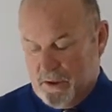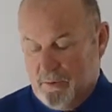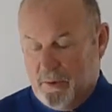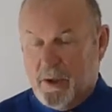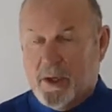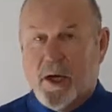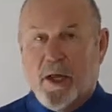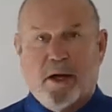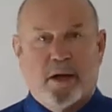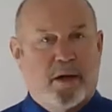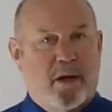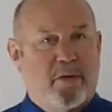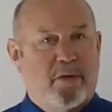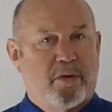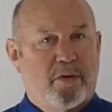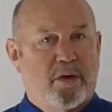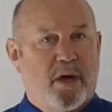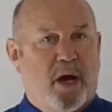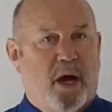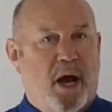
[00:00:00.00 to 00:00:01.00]
And we got
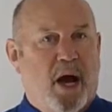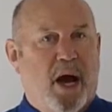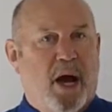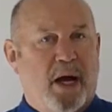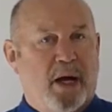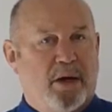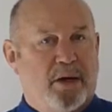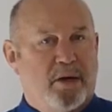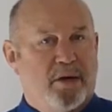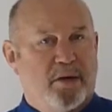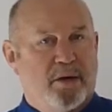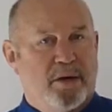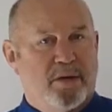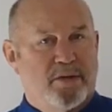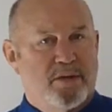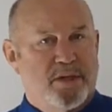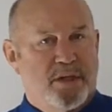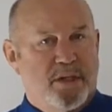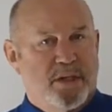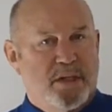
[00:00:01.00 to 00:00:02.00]
a higher degree of
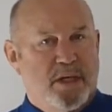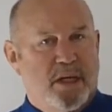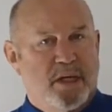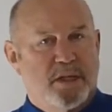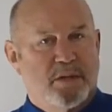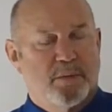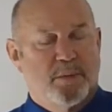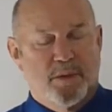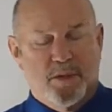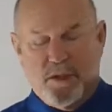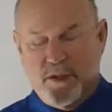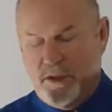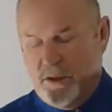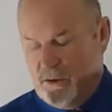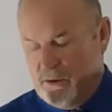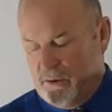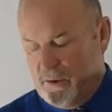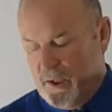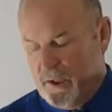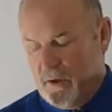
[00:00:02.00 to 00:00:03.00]
success, but
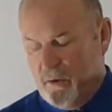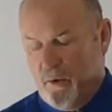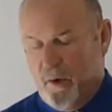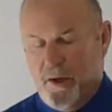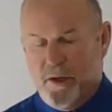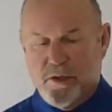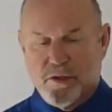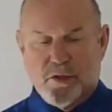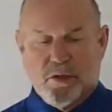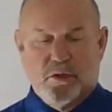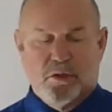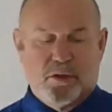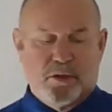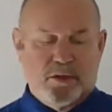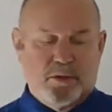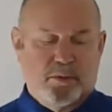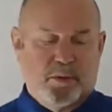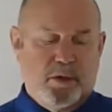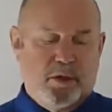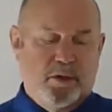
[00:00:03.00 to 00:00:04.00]
still not quite as good
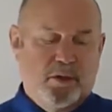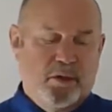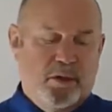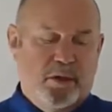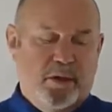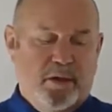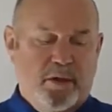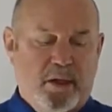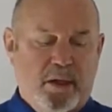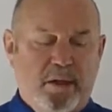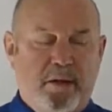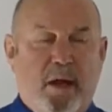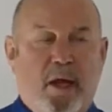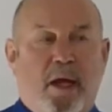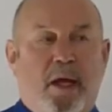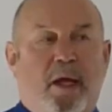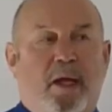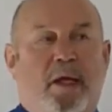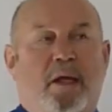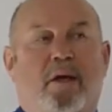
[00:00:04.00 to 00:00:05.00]
as we could. And then
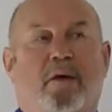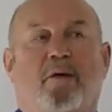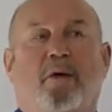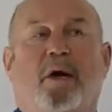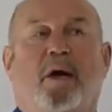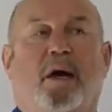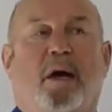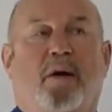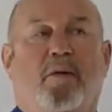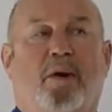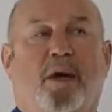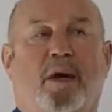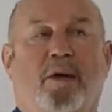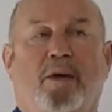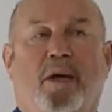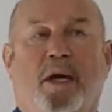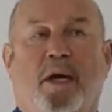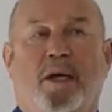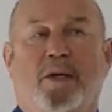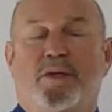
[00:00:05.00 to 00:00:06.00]
in around
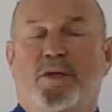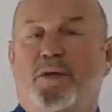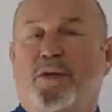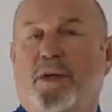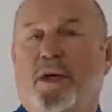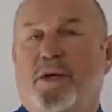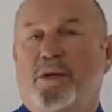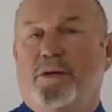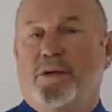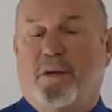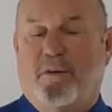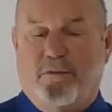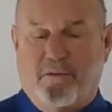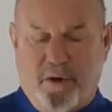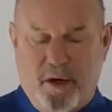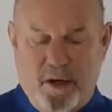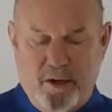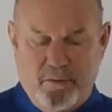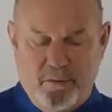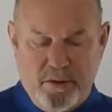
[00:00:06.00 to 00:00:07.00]

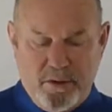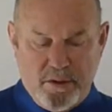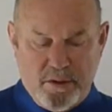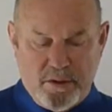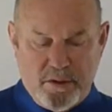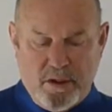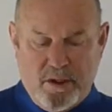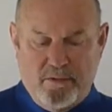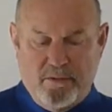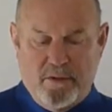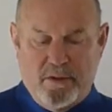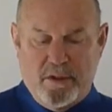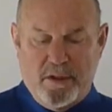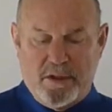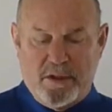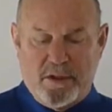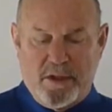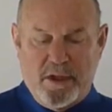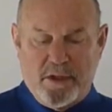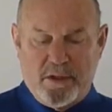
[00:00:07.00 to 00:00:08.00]
2005, we discovered
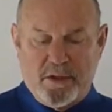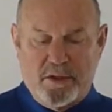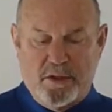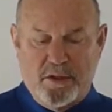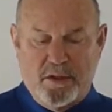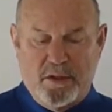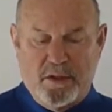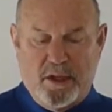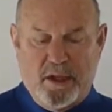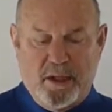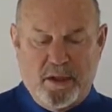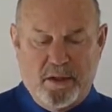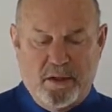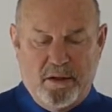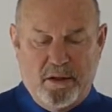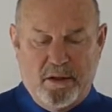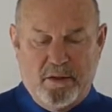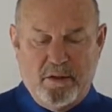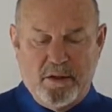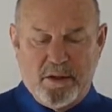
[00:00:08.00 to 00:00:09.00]
essentially that
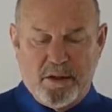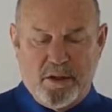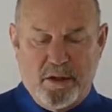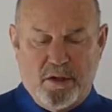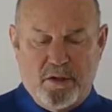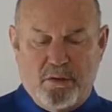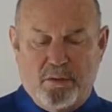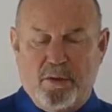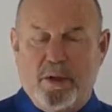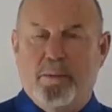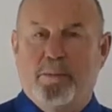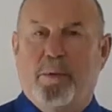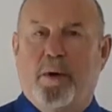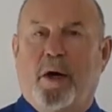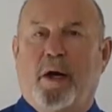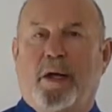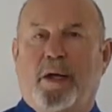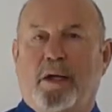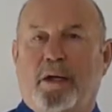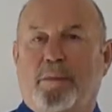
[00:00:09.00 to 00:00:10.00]
there is a
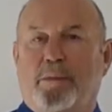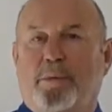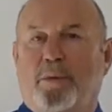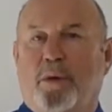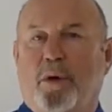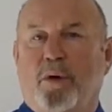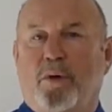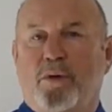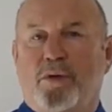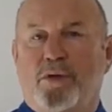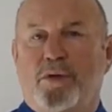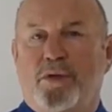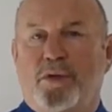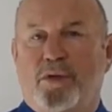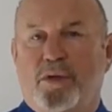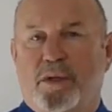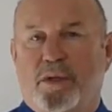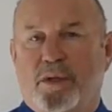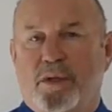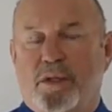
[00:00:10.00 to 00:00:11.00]
three-bodied approach
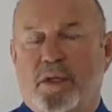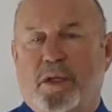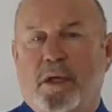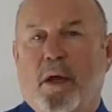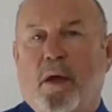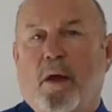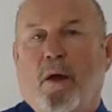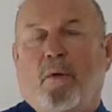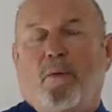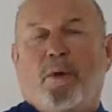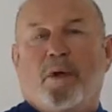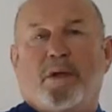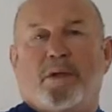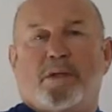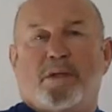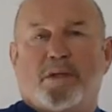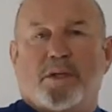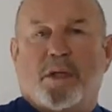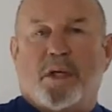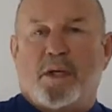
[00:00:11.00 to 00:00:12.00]
to this, and we can
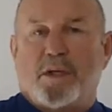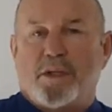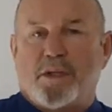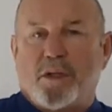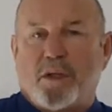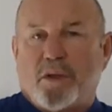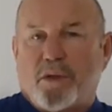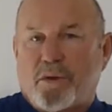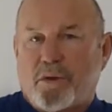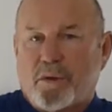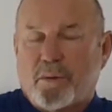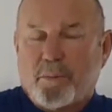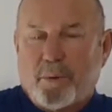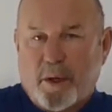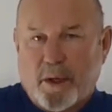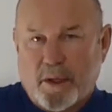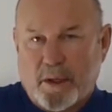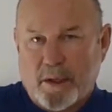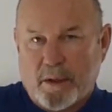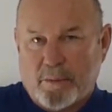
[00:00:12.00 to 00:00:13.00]
discuss the
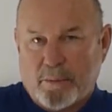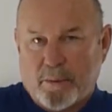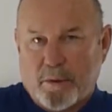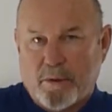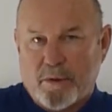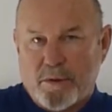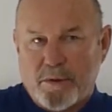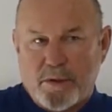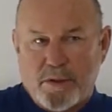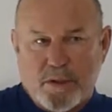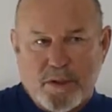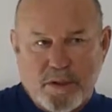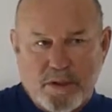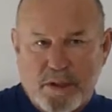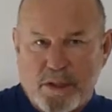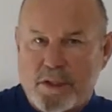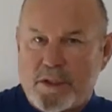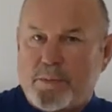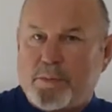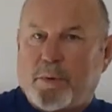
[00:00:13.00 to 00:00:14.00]
third-body approach to
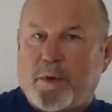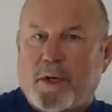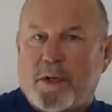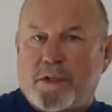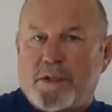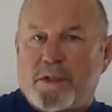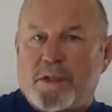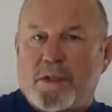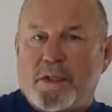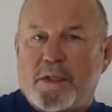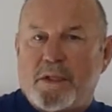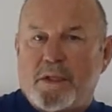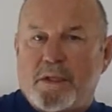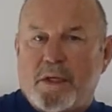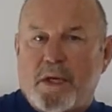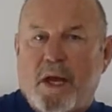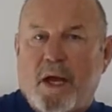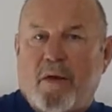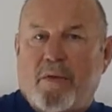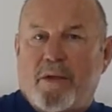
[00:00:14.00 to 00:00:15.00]
disease processes
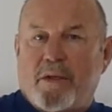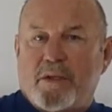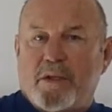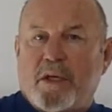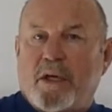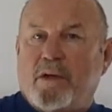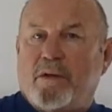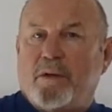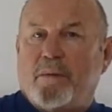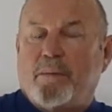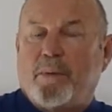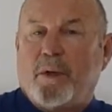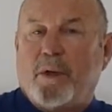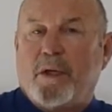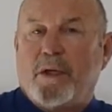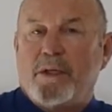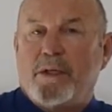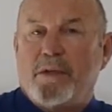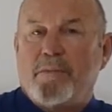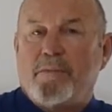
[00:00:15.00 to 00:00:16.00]
and how that's held in
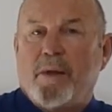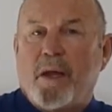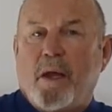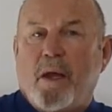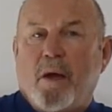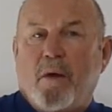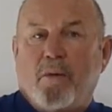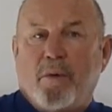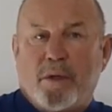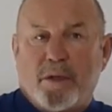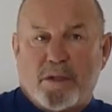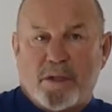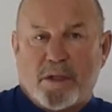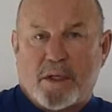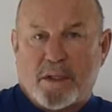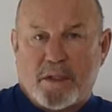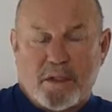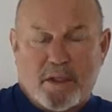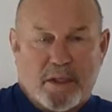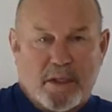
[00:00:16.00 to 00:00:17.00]
place. We
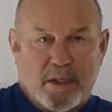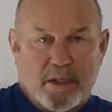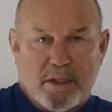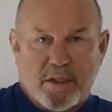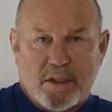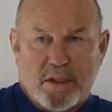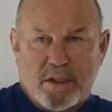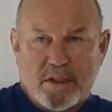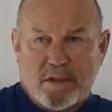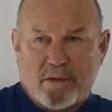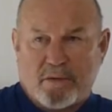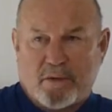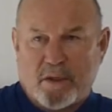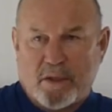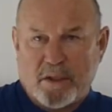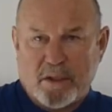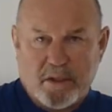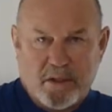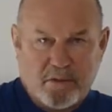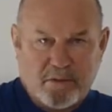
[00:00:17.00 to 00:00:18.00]
discussed that
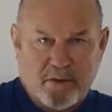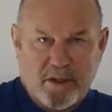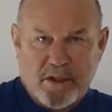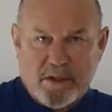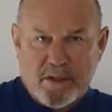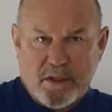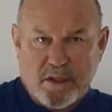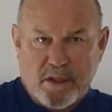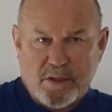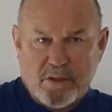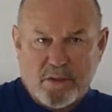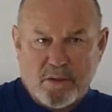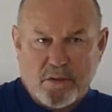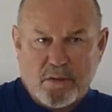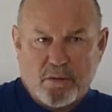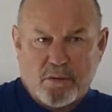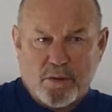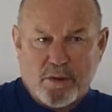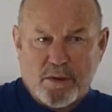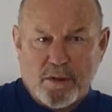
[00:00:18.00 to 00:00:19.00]
extensively in the advanced laser
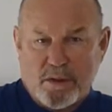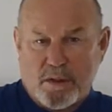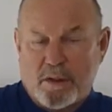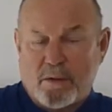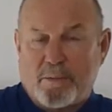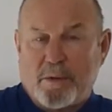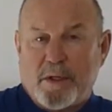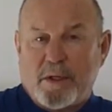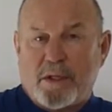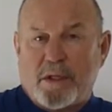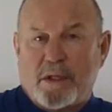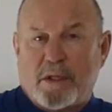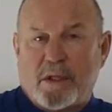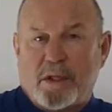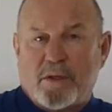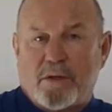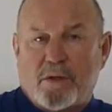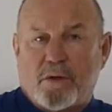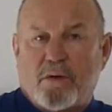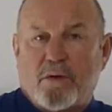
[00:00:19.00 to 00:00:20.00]
courses and the basic
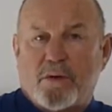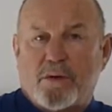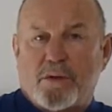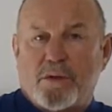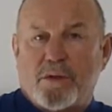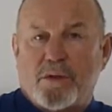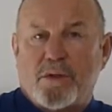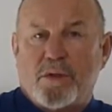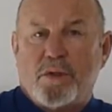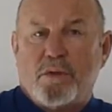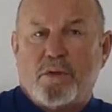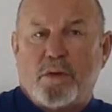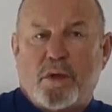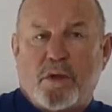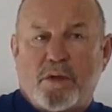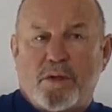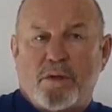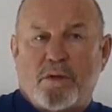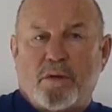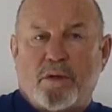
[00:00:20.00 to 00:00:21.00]
laser courses too, and
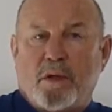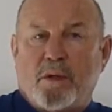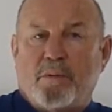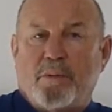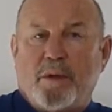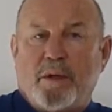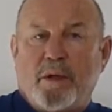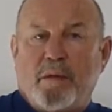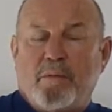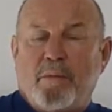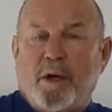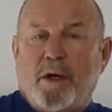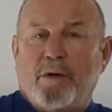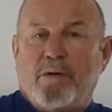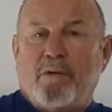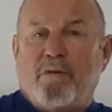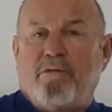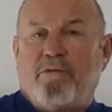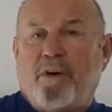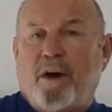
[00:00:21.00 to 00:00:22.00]
also a little bit in
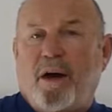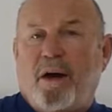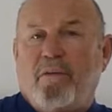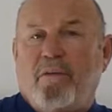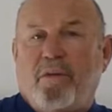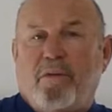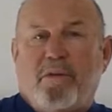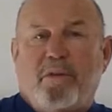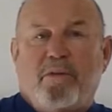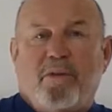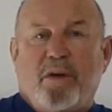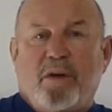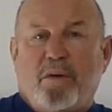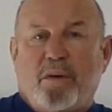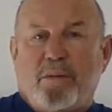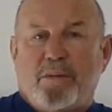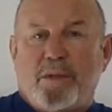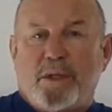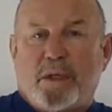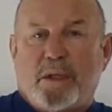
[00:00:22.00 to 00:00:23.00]
module 5 of the
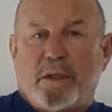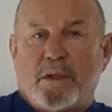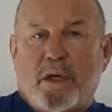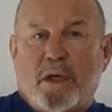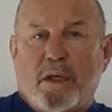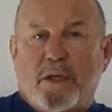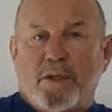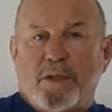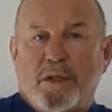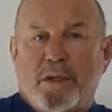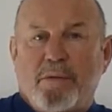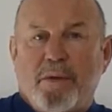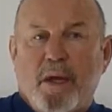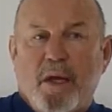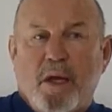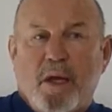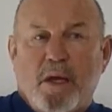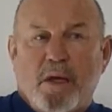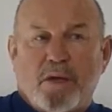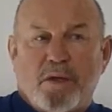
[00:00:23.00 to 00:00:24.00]
VOM technology,
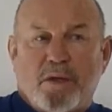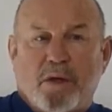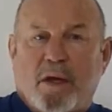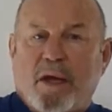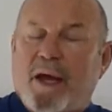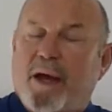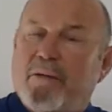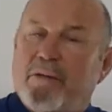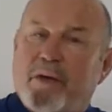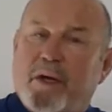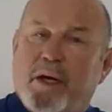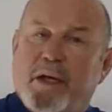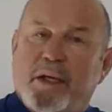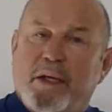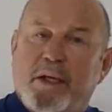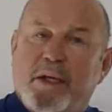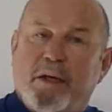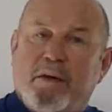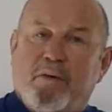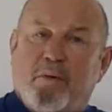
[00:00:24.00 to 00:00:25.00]
so you have an
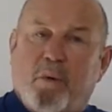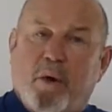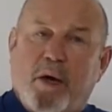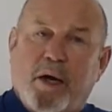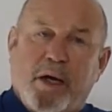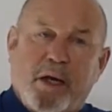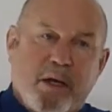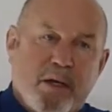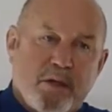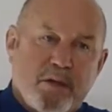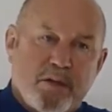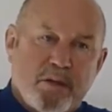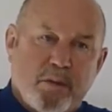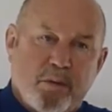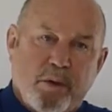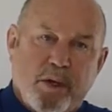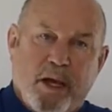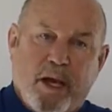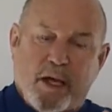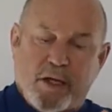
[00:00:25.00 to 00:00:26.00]
idea of why it is that
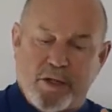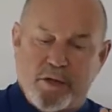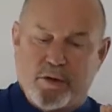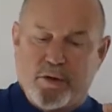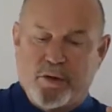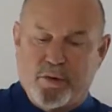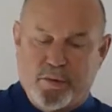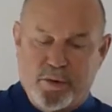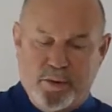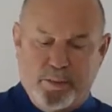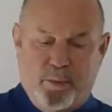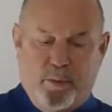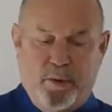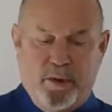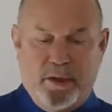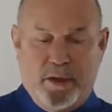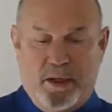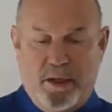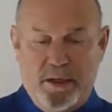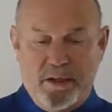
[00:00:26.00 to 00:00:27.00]
we actually
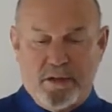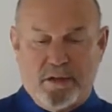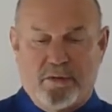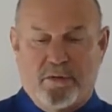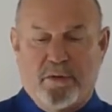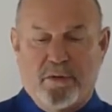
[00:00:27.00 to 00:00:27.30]
three-point laser.